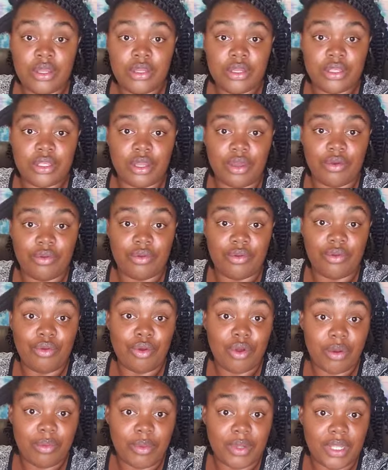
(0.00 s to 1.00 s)
So
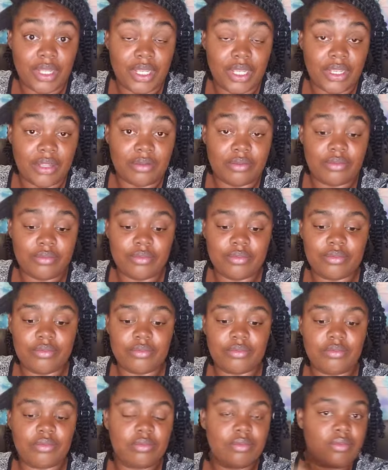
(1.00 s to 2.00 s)
normally
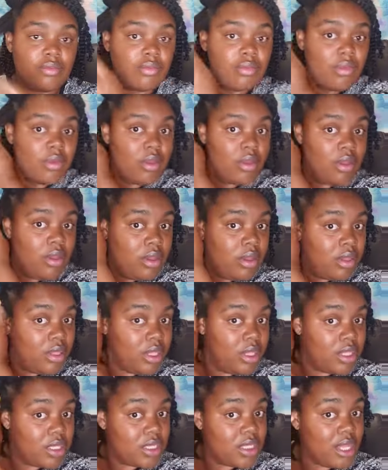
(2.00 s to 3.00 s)

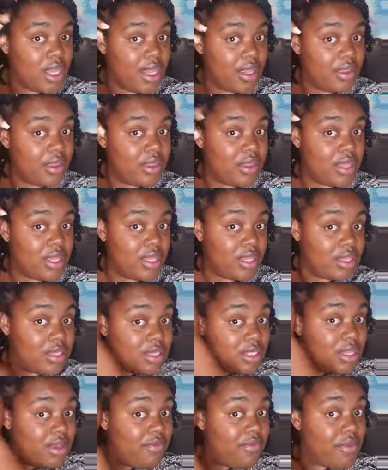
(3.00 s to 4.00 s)
it's like
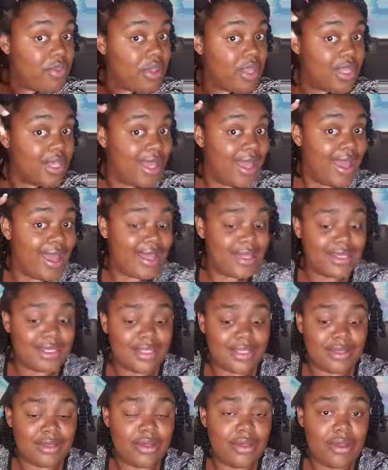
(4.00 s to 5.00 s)
this. And for the
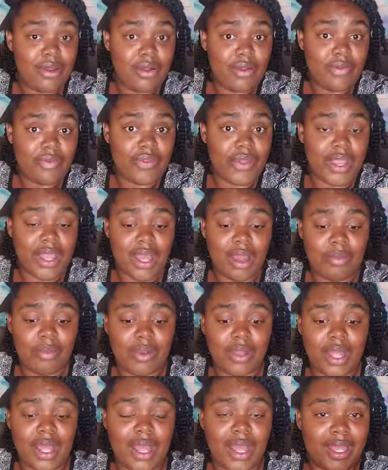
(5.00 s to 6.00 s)
last thing I
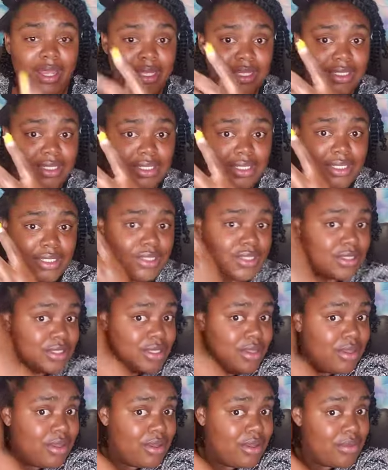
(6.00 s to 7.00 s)
apply is just
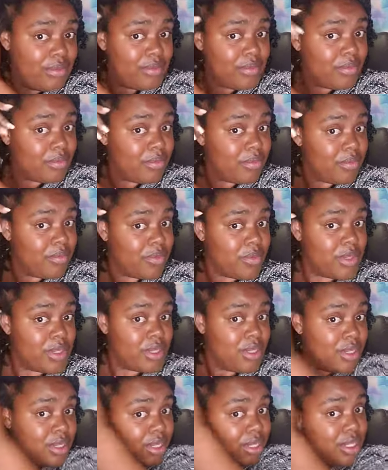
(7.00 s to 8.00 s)
the
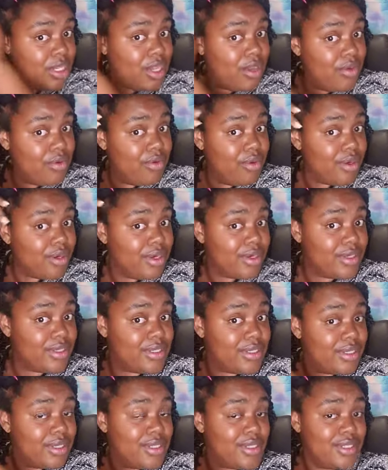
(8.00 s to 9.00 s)
yogurt.
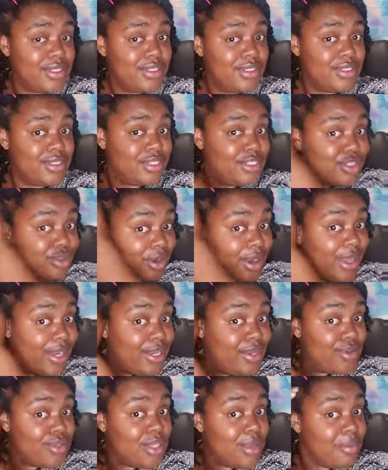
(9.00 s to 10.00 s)
Trying to
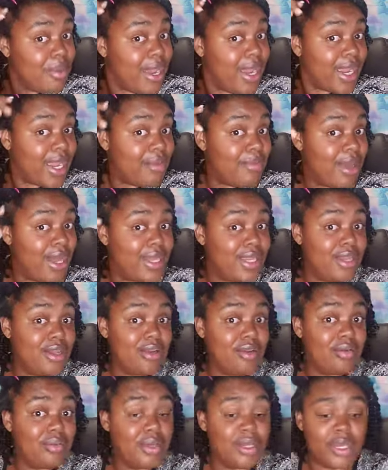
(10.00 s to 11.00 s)
use the back of my
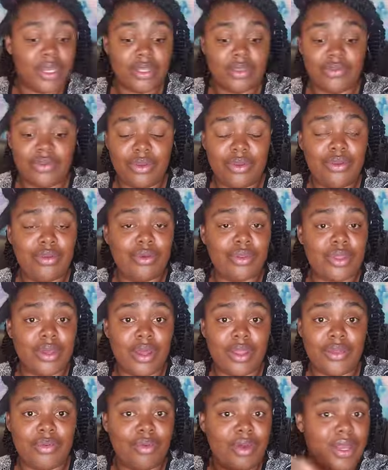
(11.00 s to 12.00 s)
nail, because if you do it the
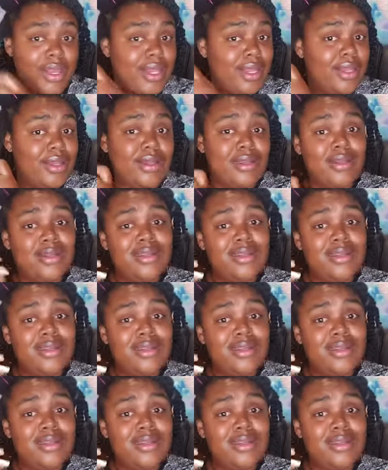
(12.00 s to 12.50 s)
other way,